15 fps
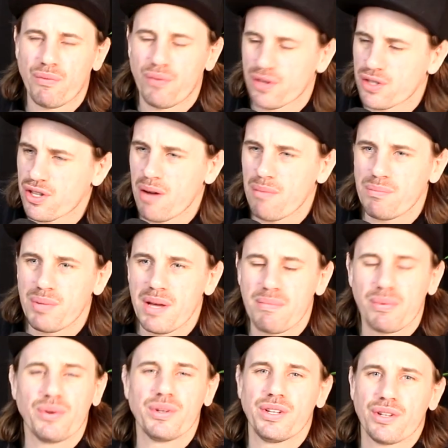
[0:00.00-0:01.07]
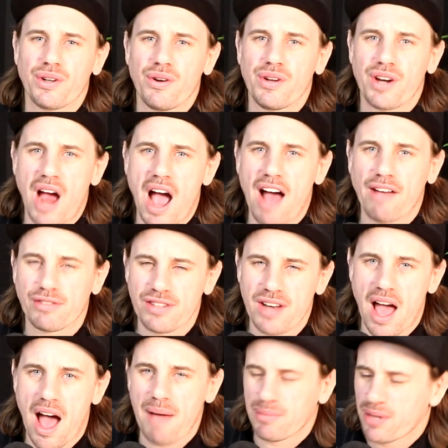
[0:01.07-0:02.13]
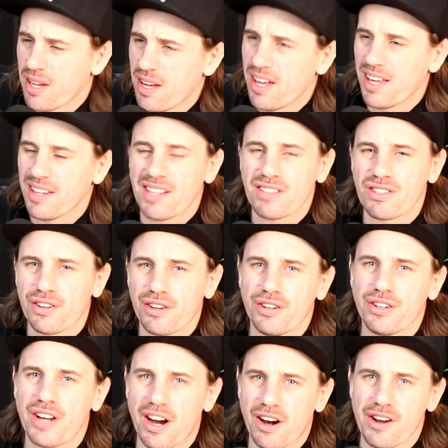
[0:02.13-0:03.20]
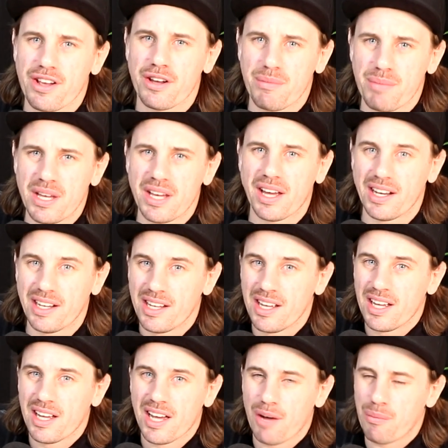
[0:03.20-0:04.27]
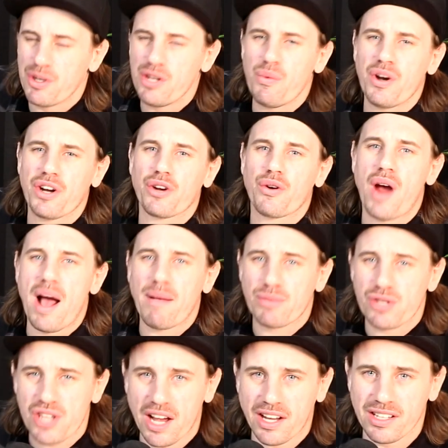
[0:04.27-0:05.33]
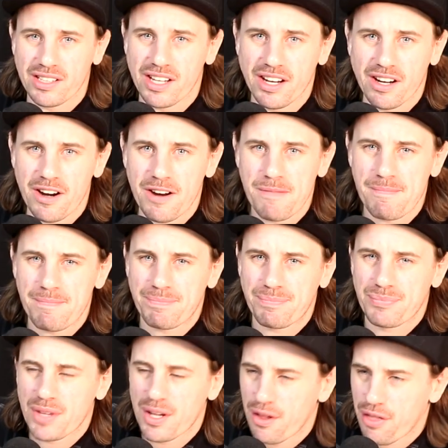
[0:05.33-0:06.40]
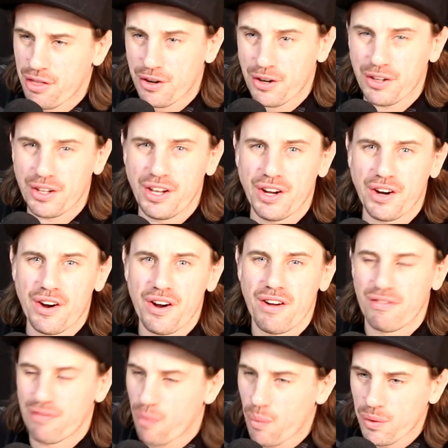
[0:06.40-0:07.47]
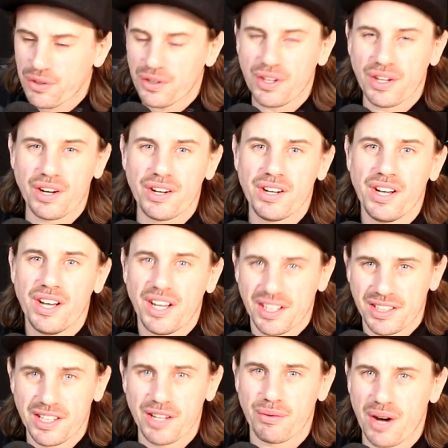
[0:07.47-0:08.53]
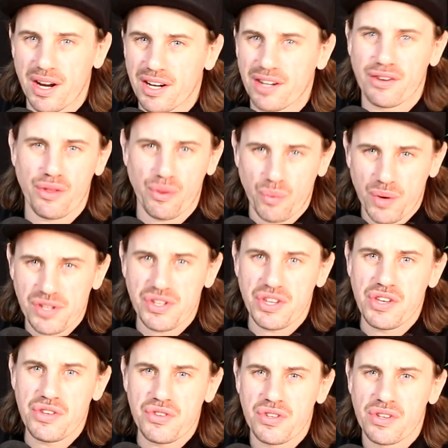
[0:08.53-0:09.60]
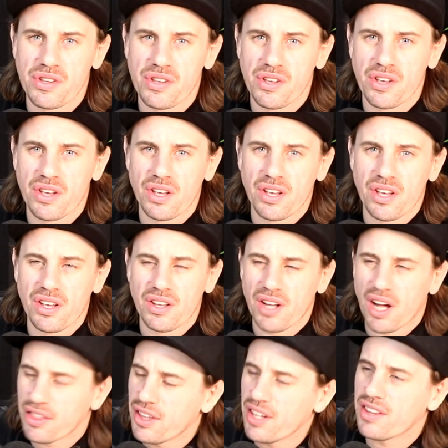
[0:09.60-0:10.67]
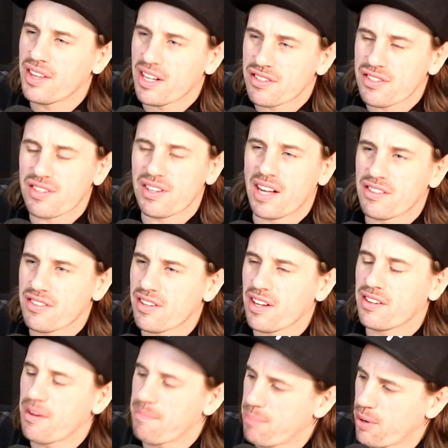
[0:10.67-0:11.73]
For some people, you're half snapped. And that's a good area to be in. And when you want to grab second gear, third gear, fourth gear, and get right into the whiskeys, I think that's like the